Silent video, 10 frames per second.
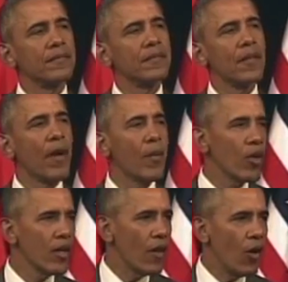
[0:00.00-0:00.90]
The
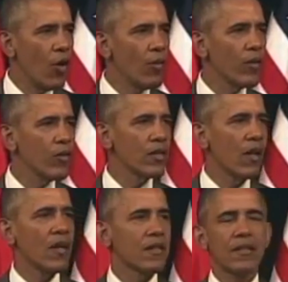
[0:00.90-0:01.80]
memory of a home that was
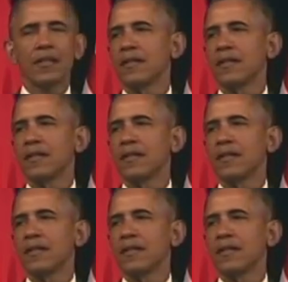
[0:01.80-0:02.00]
lost.